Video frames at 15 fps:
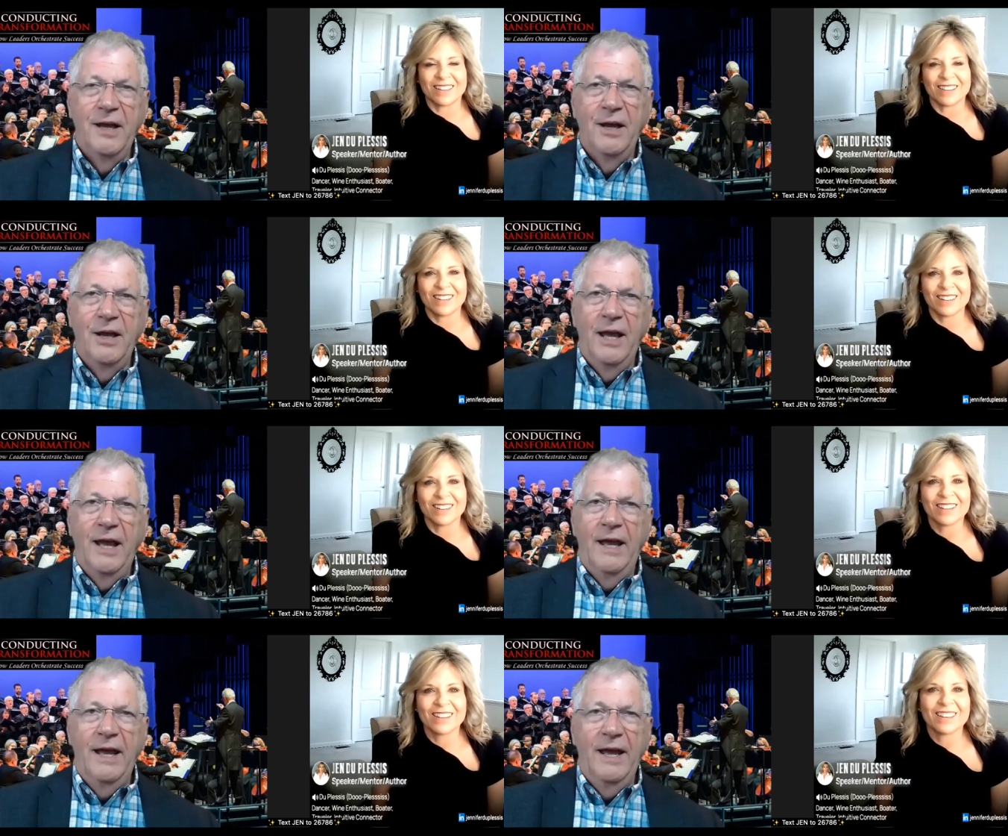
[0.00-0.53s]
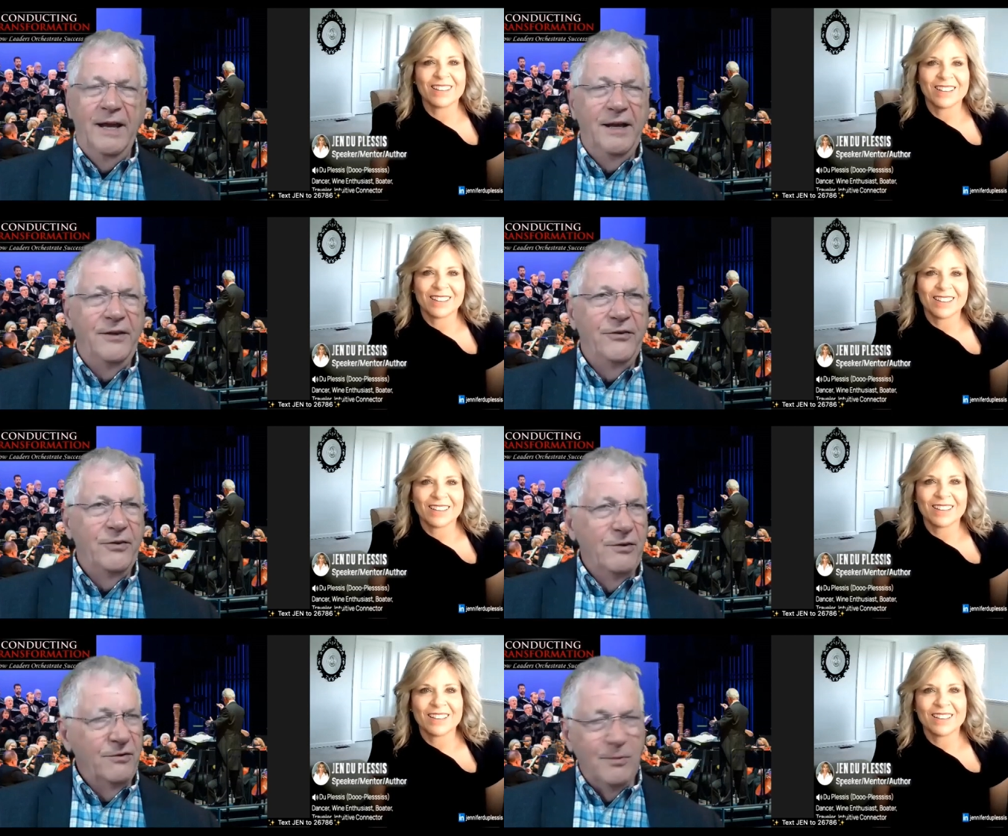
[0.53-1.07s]
Speaker 1: Right. And as
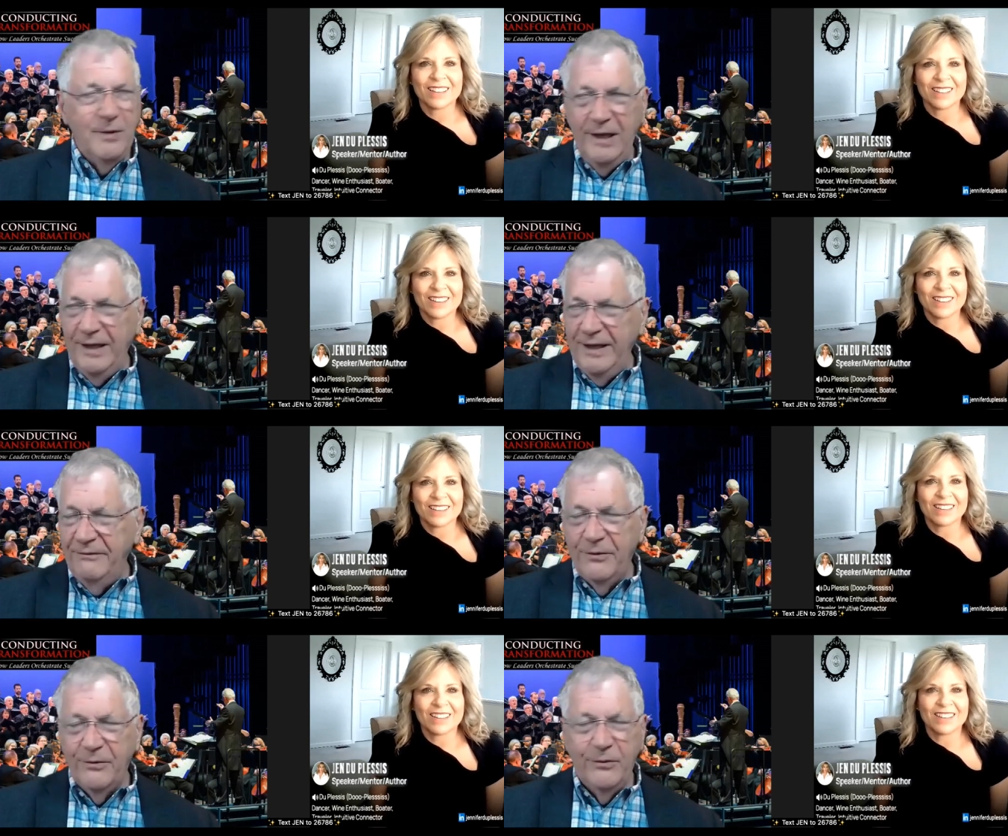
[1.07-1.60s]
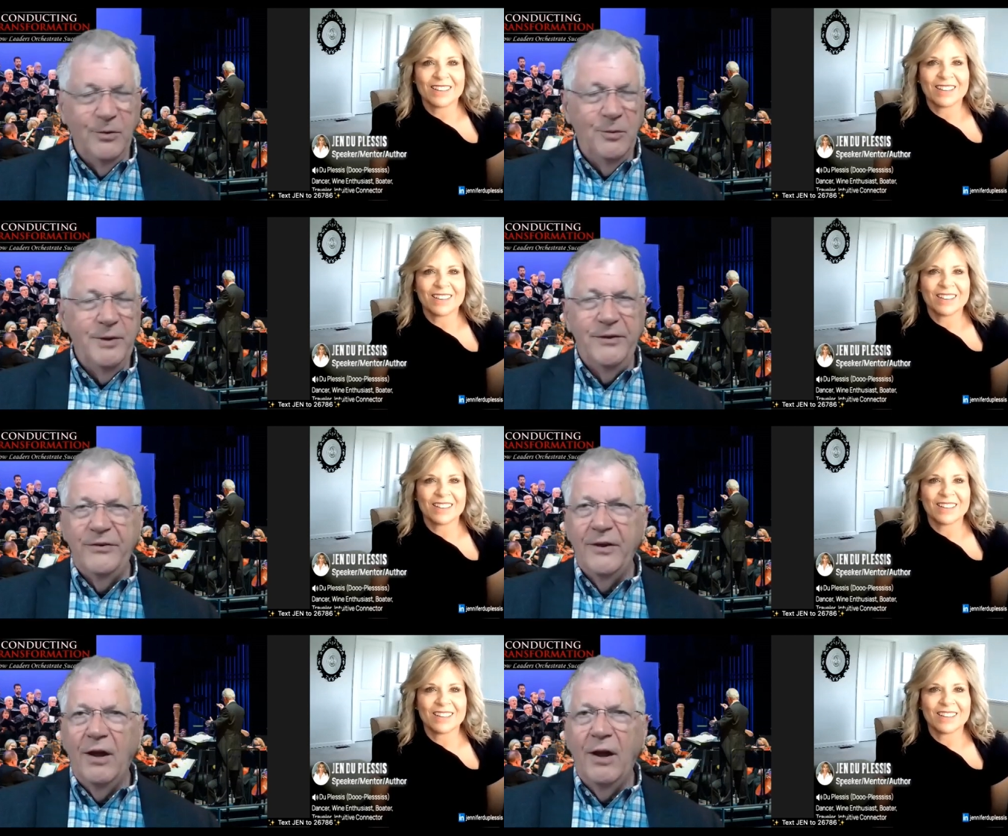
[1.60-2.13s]
soon as we leave the room,
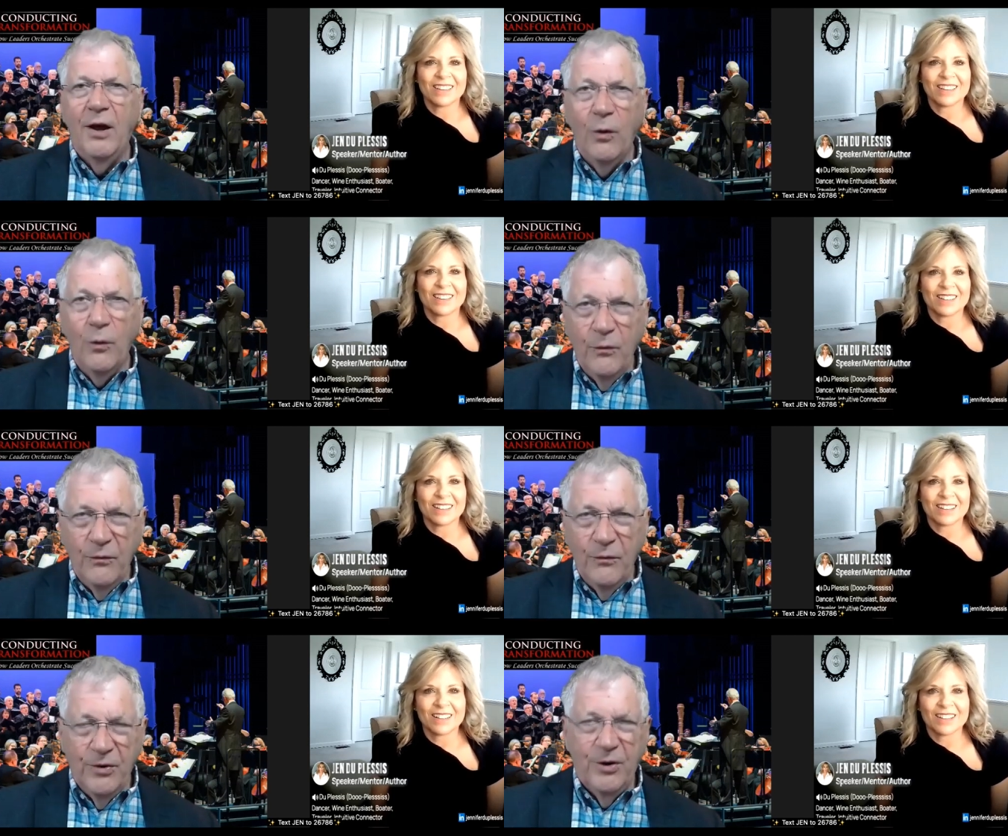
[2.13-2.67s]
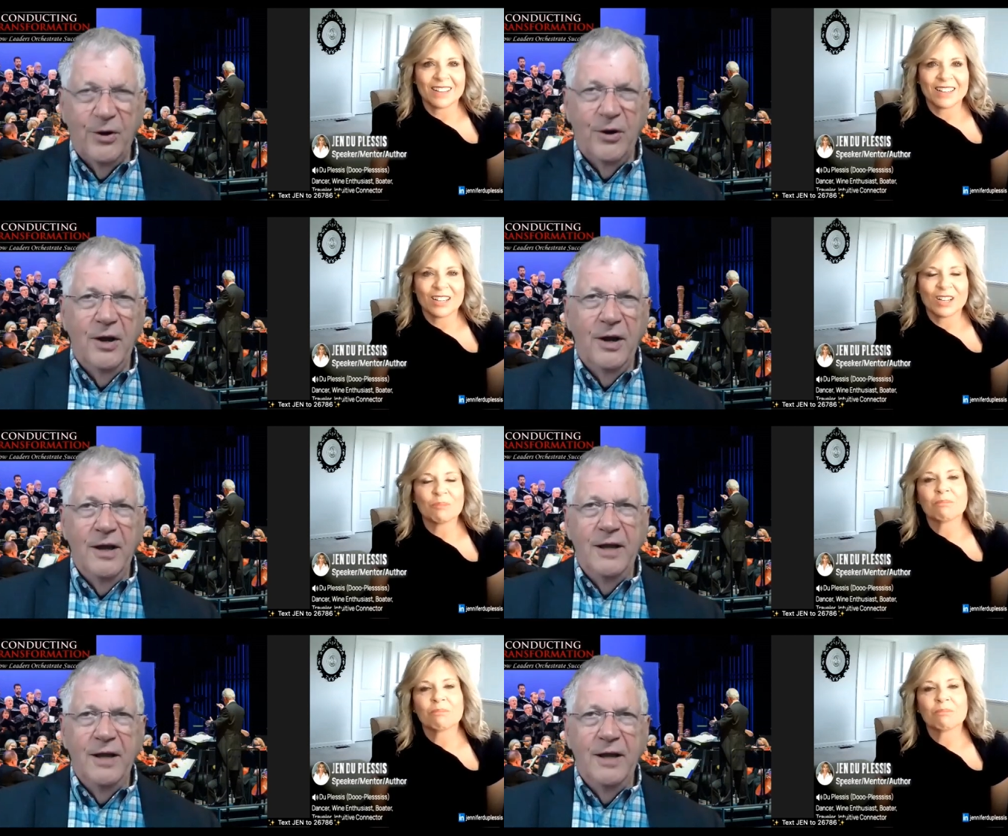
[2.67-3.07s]
it's over.